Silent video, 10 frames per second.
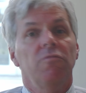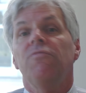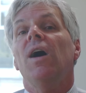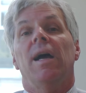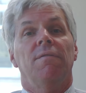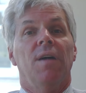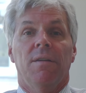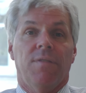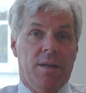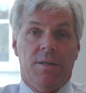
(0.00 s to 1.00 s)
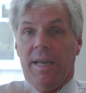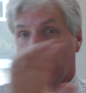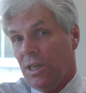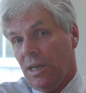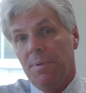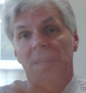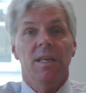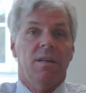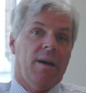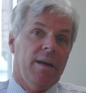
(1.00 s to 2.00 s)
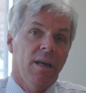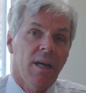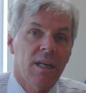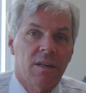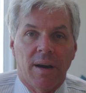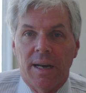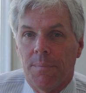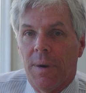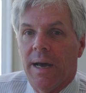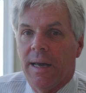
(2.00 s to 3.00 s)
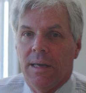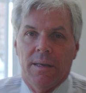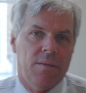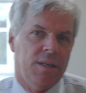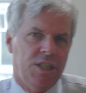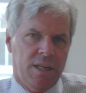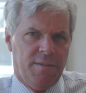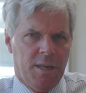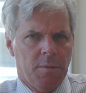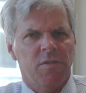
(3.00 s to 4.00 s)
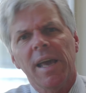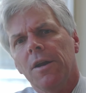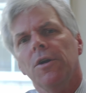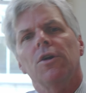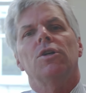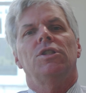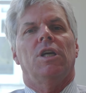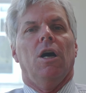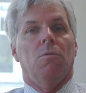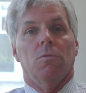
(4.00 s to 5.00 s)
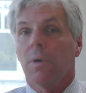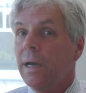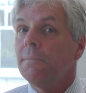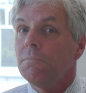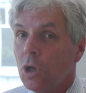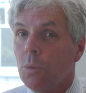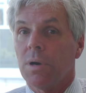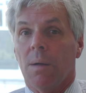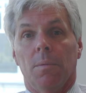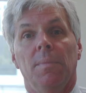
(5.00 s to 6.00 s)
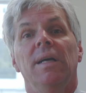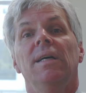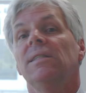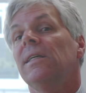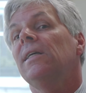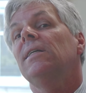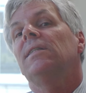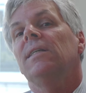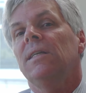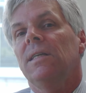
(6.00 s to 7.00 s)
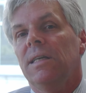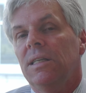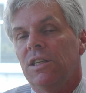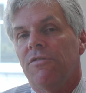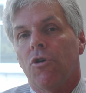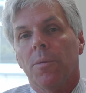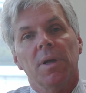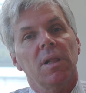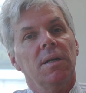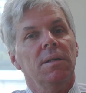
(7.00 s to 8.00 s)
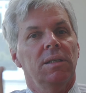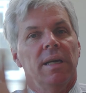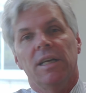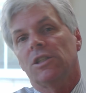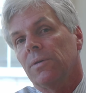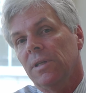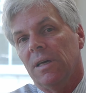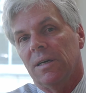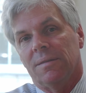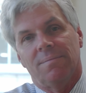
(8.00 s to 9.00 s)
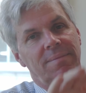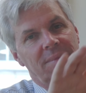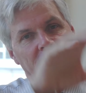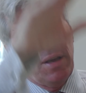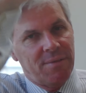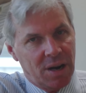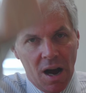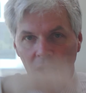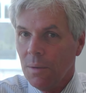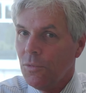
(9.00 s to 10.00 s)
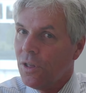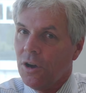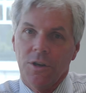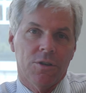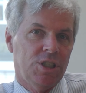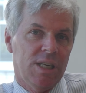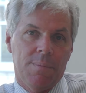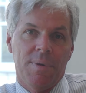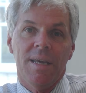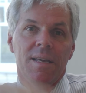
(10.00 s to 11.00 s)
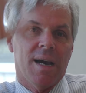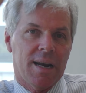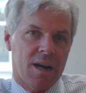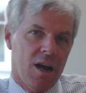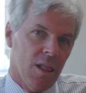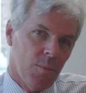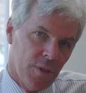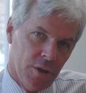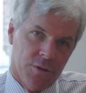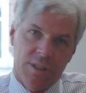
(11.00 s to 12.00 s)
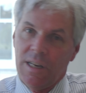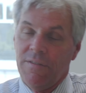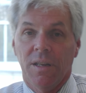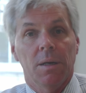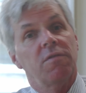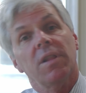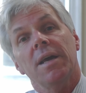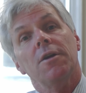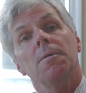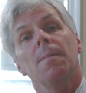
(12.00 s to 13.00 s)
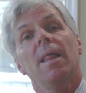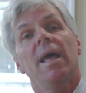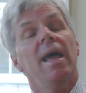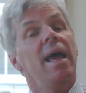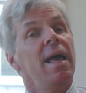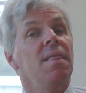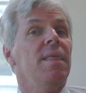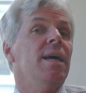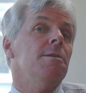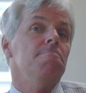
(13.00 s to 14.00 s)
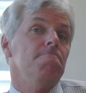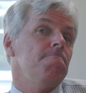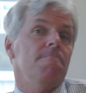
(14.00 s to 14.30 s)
Fine. You take GDP, divide it by the GDP deflator, you're good to go, right? No problem. It's easy formula. You enter in you have a column with all your GDP, you got a column with your GDP deflator, and then